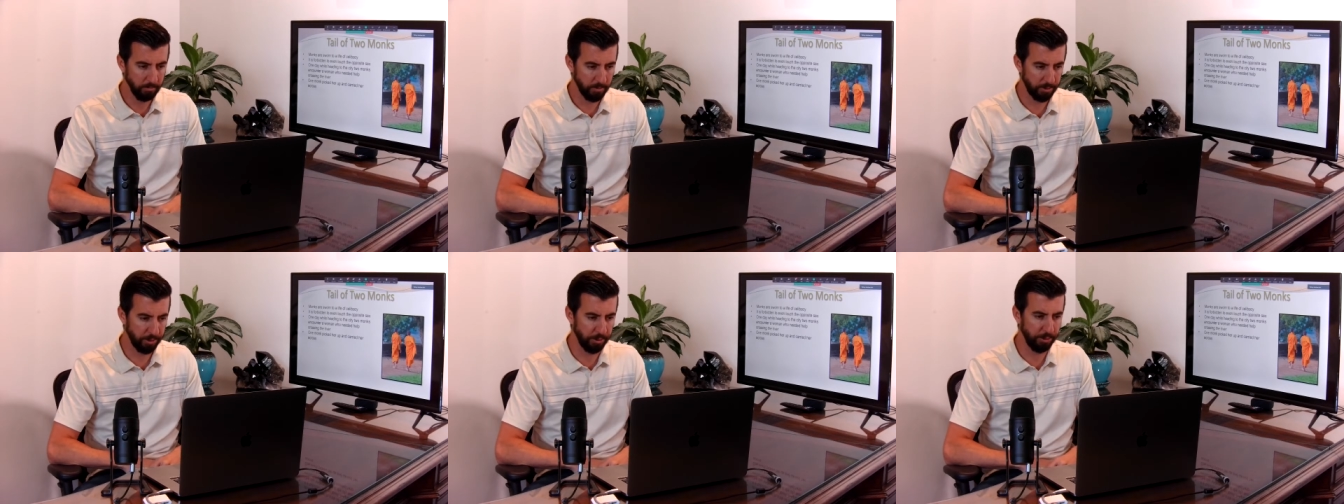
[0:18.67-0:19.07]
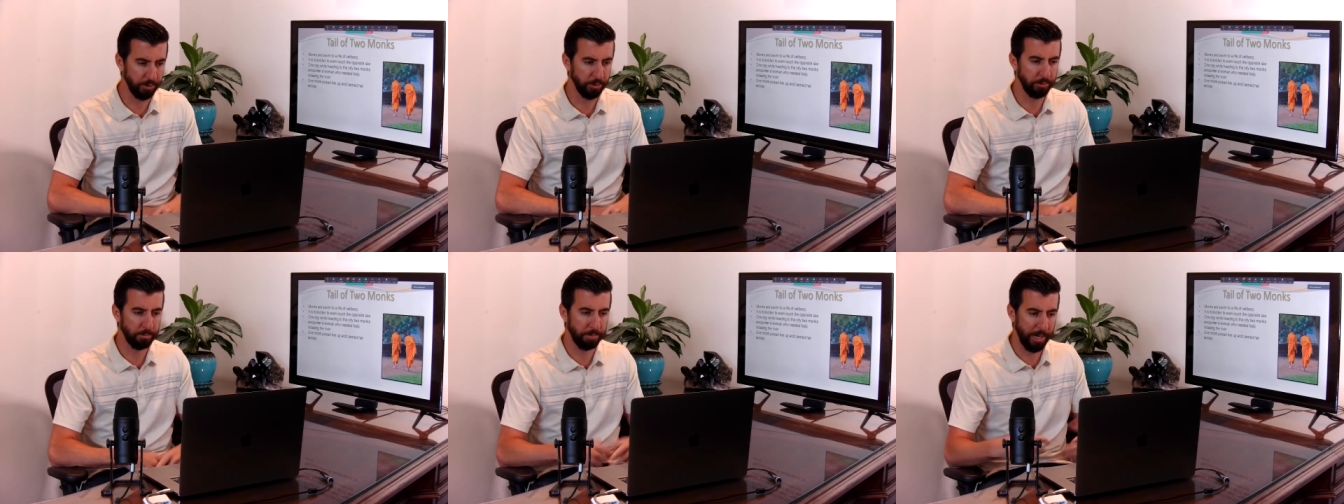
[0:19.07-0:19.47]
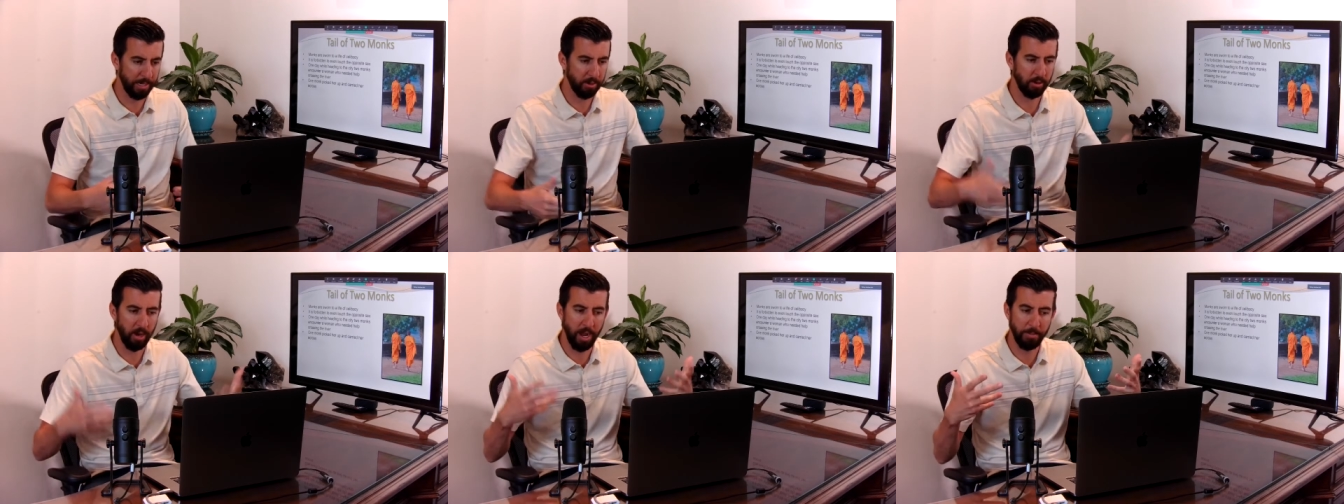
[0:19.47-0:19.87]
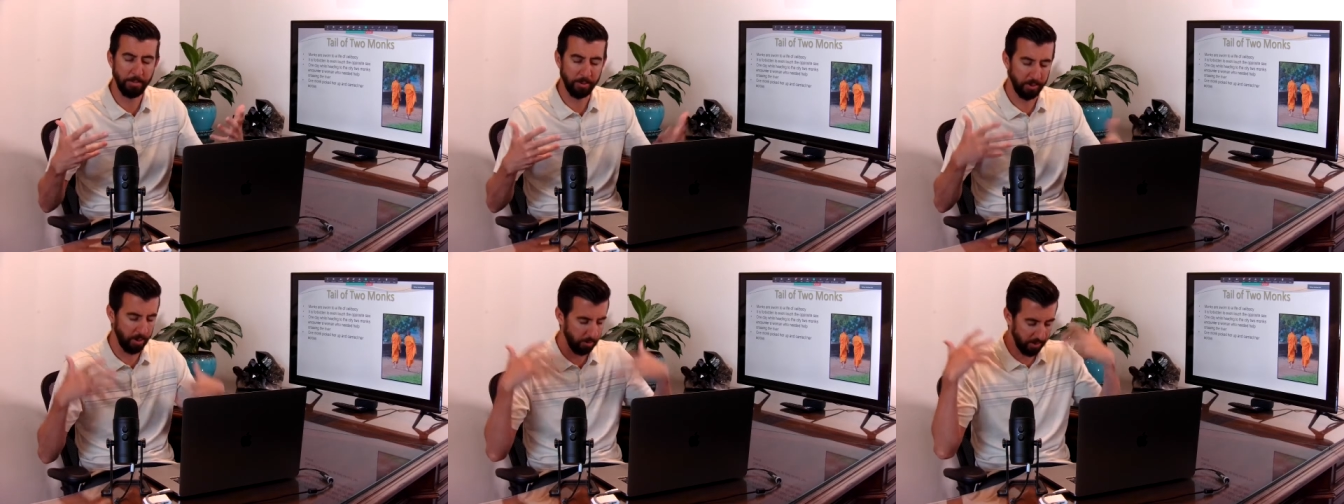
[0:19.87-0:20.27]
to pick her
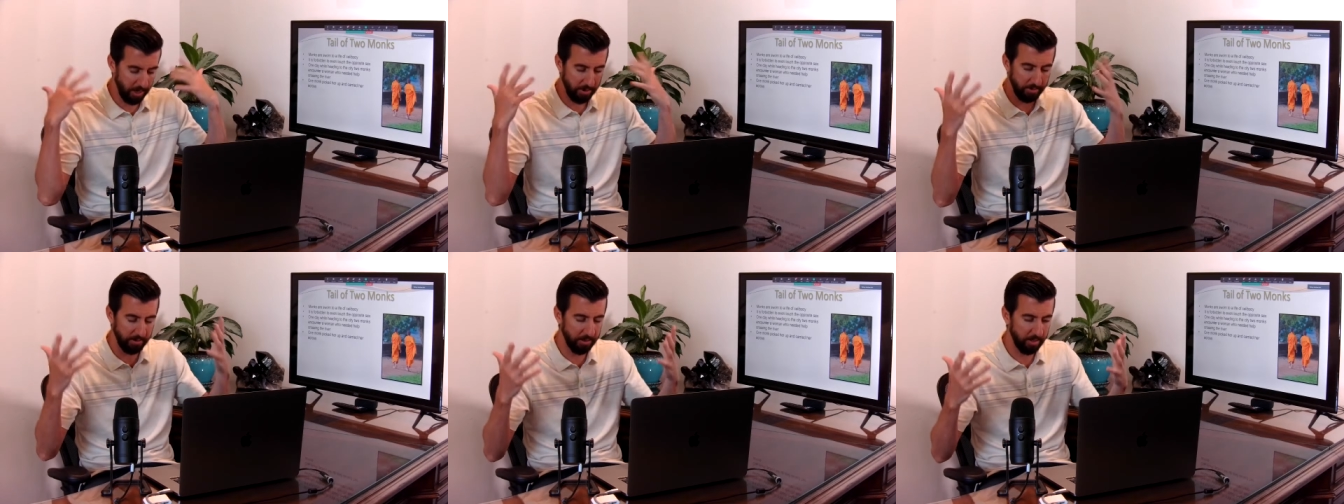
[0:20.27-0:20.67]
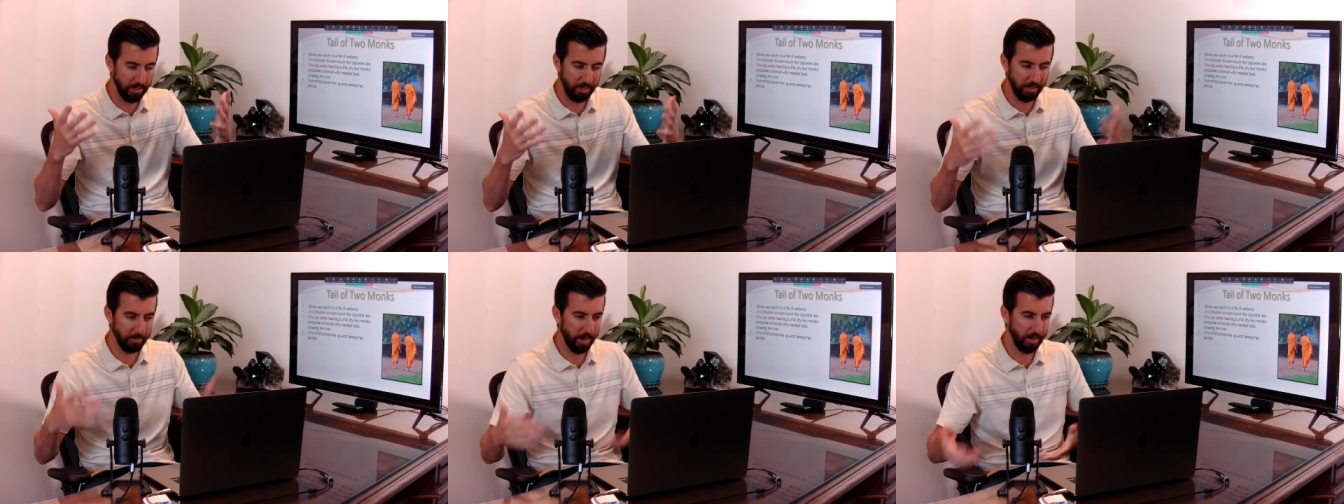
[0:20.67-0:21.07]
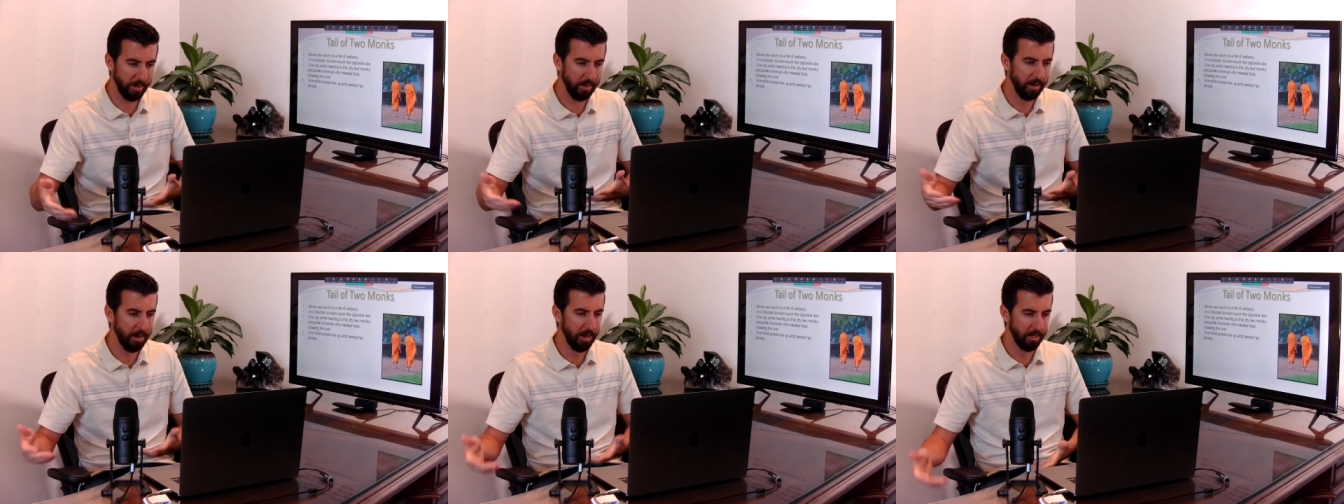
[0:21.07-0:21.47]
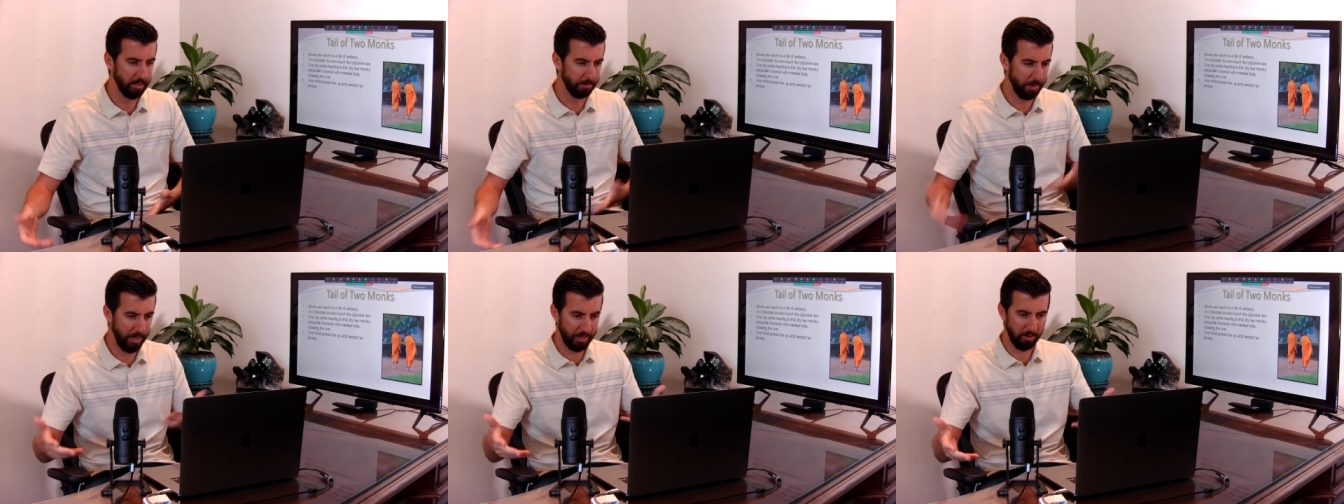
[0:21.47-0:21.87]
up, you know, without even thinking about it, to
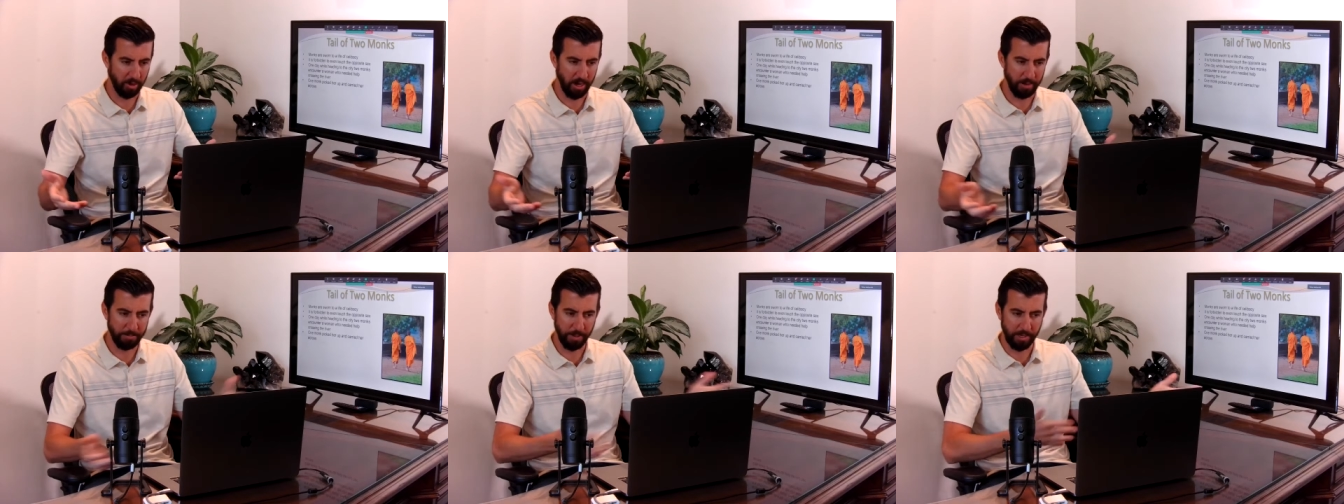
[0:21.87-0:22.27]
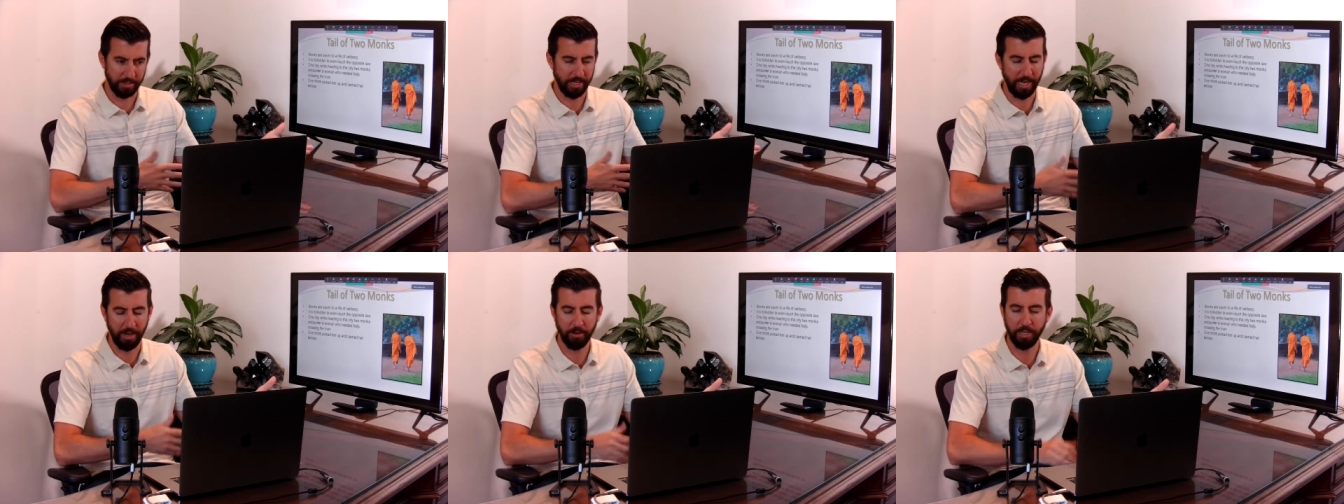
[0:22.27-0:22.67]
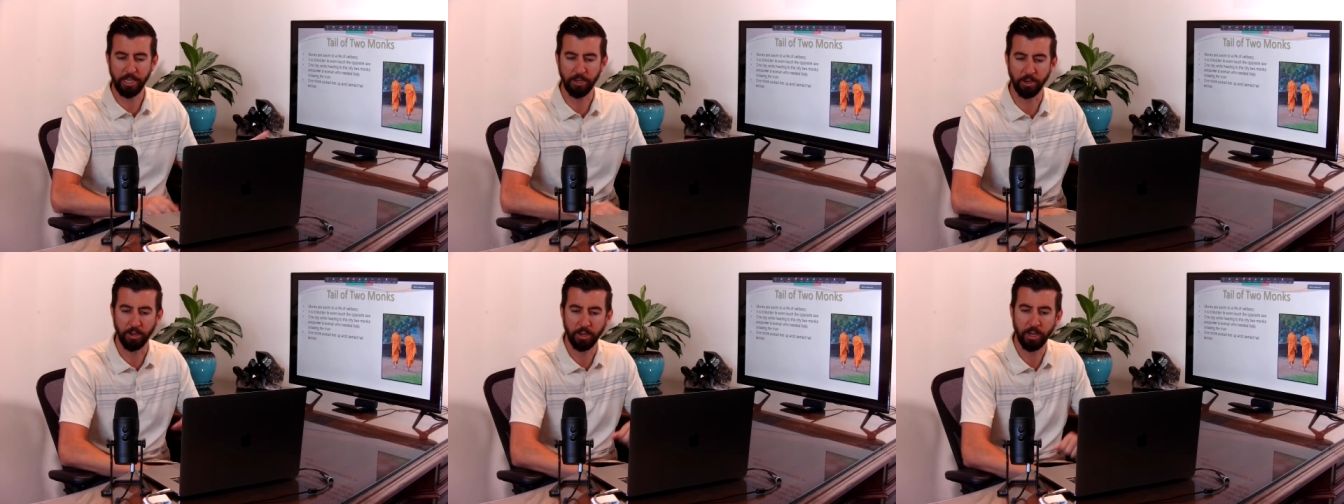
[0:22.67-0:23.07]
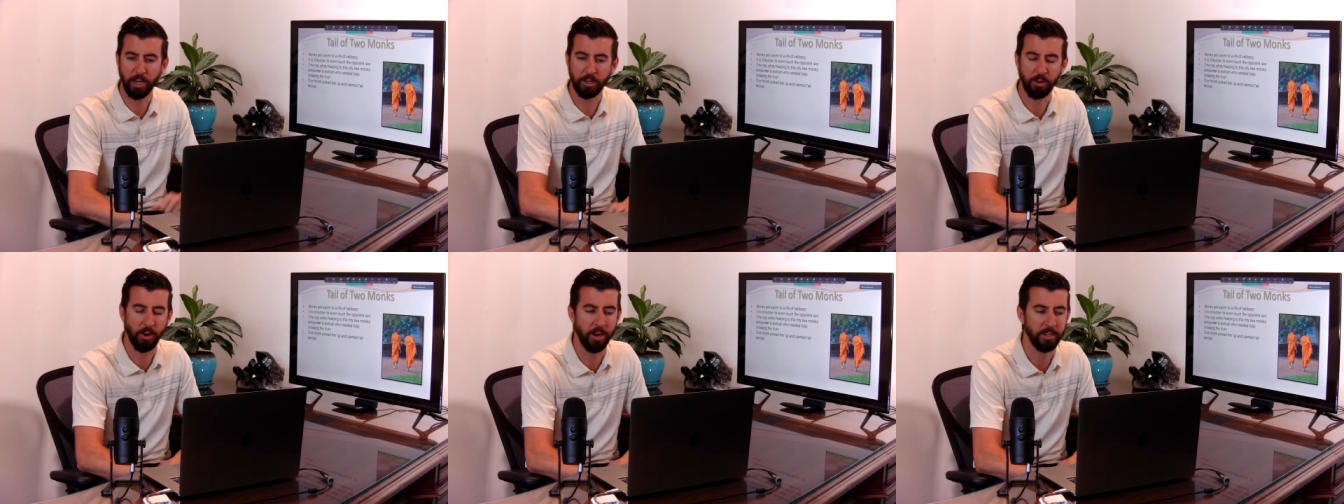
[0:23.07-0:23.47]
pick her up and carry her
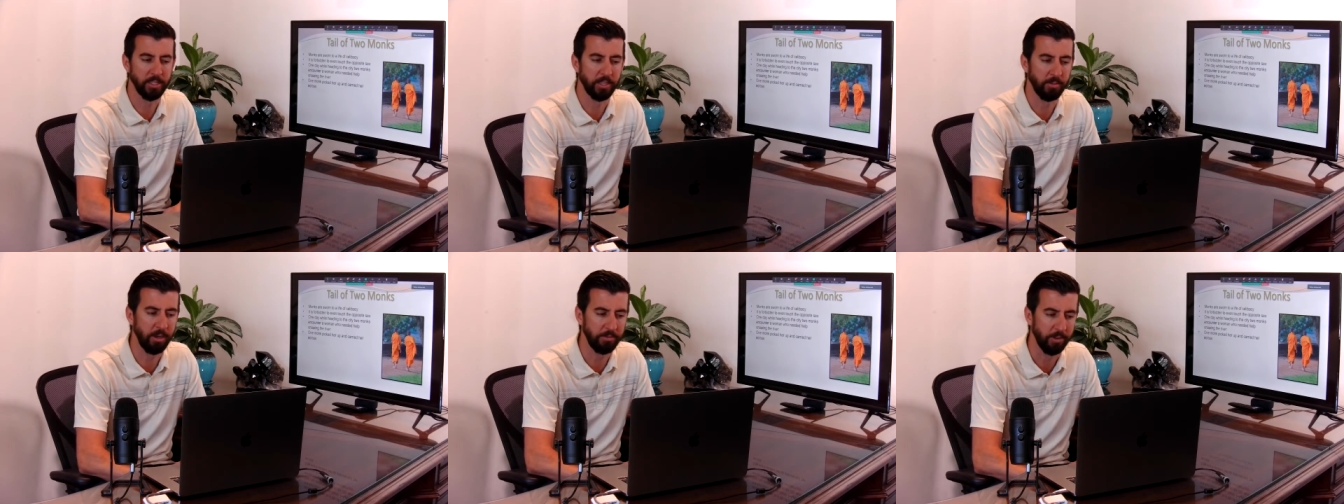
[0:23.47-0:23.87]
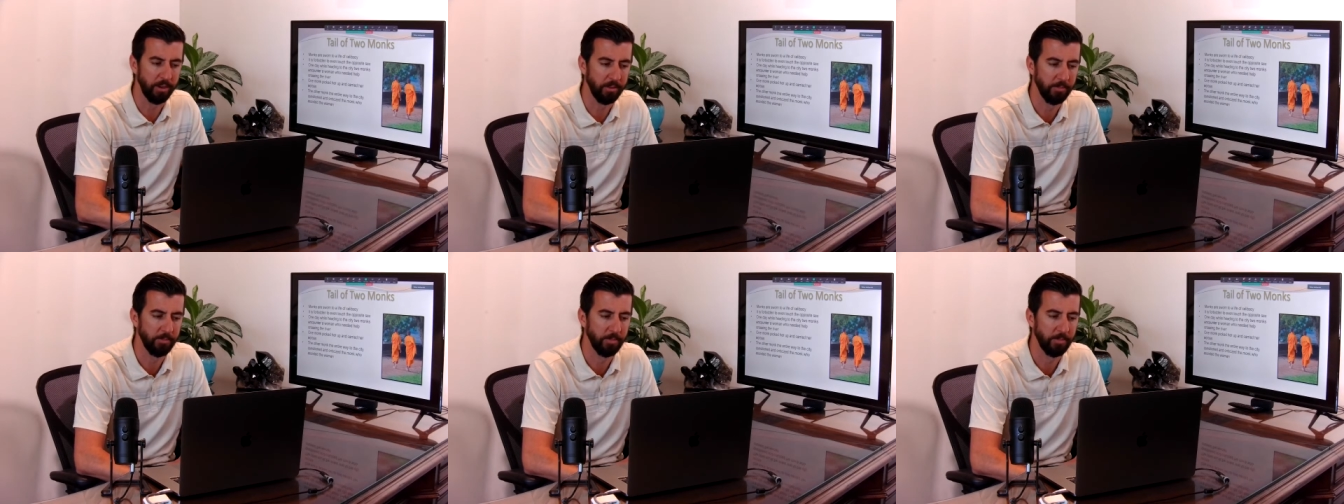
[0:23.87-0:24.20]
across the river.